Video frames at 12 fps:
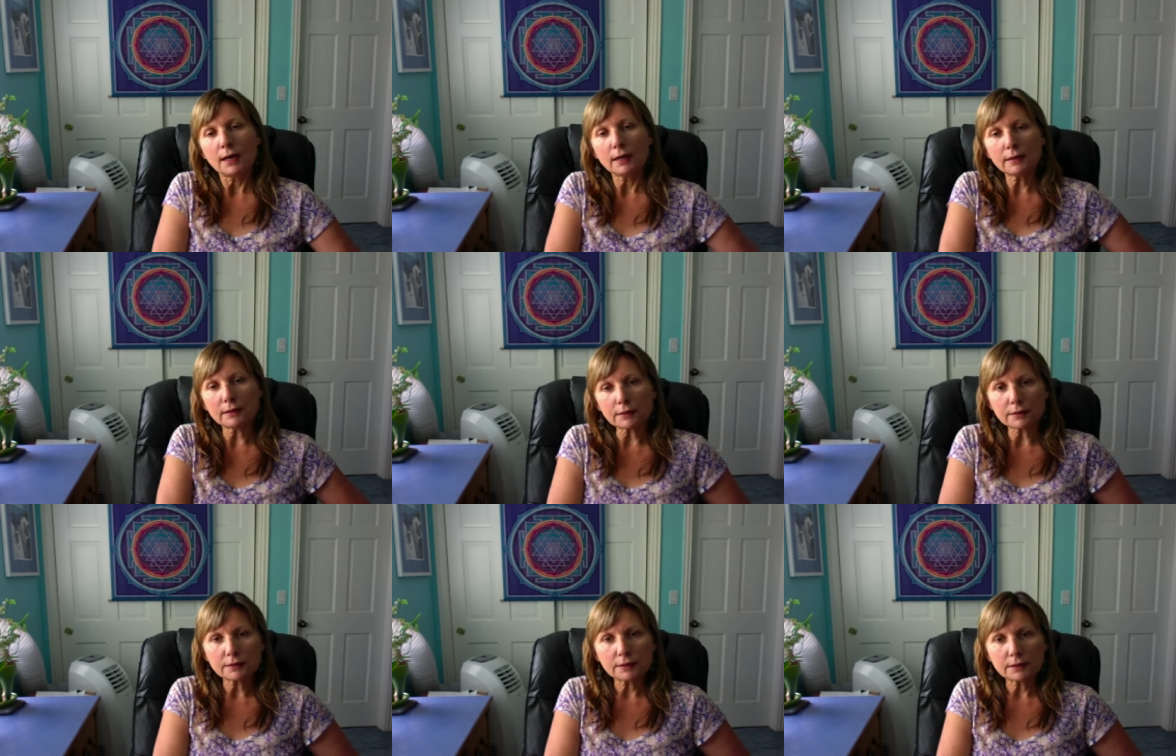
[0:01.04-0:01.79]
Hi
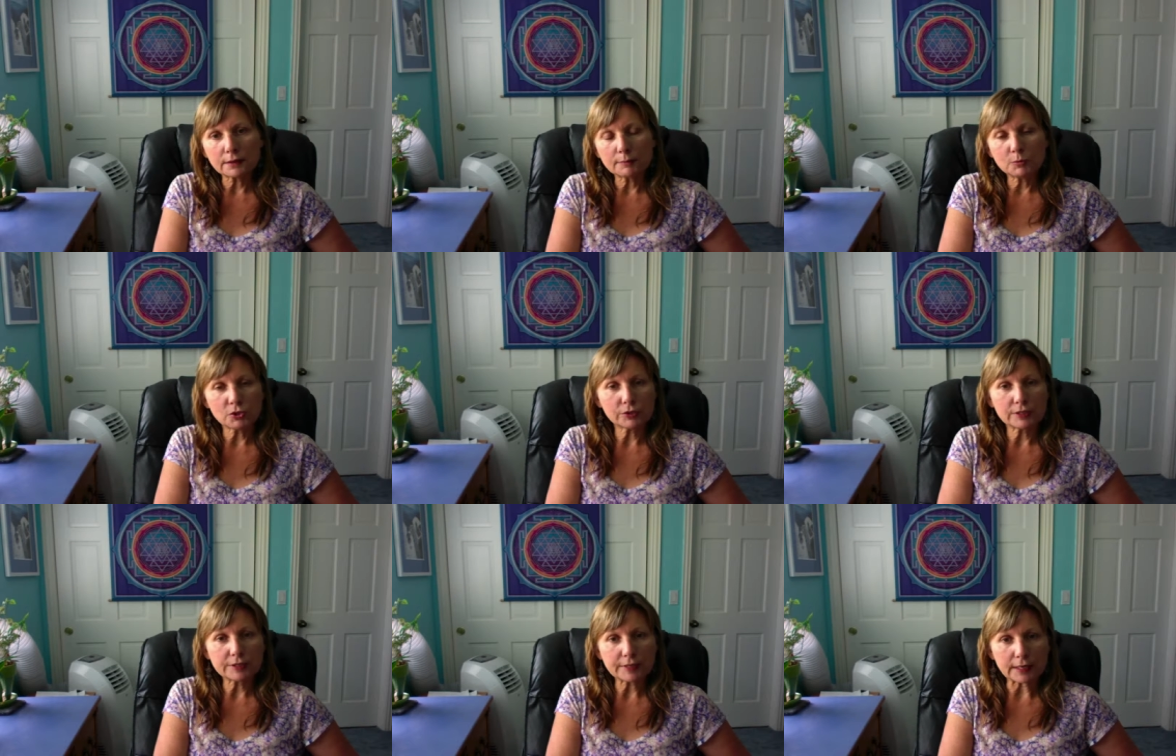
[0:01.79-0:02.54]
there, I'm
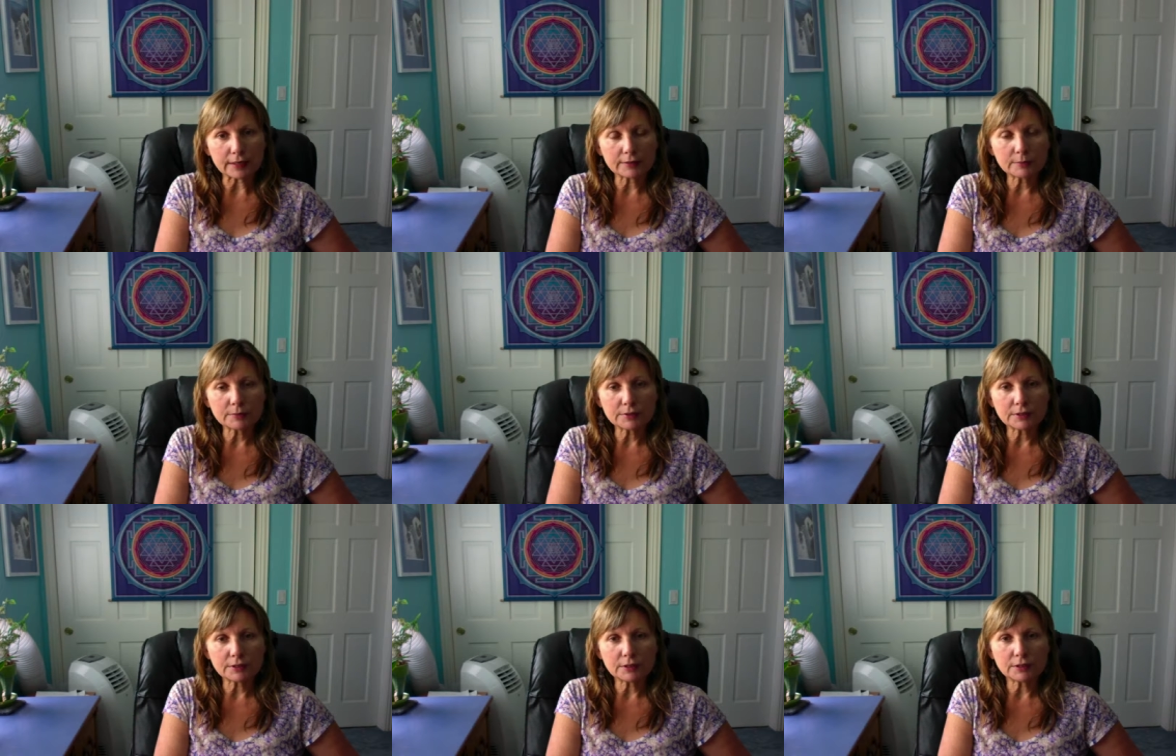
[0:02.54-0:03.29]
Julissa Adams,
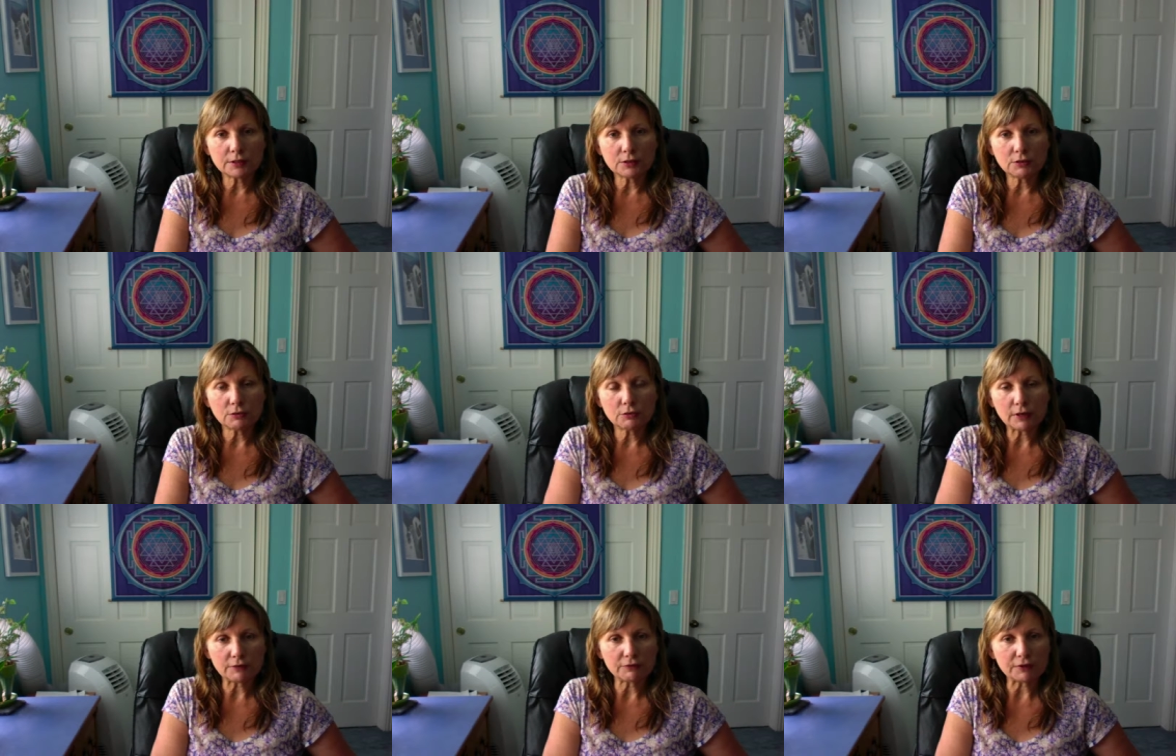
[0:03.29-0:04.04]
and you
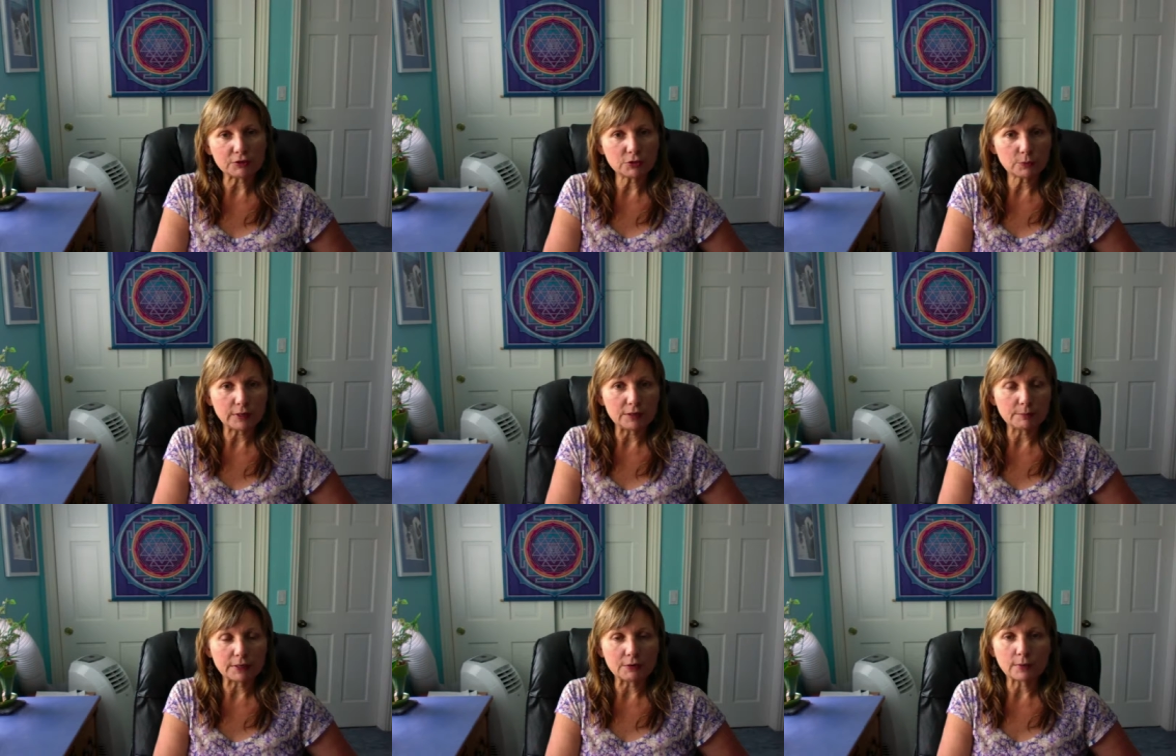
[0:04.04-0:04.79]
have found your way to
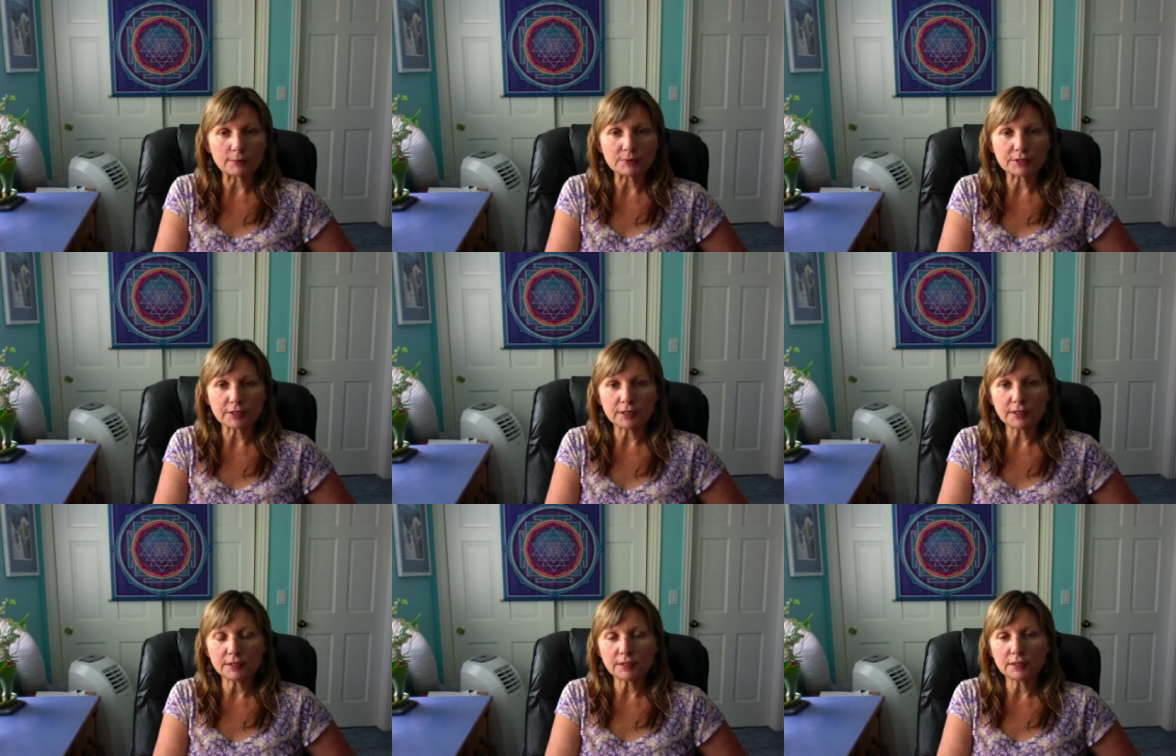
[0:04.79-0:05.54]
my website.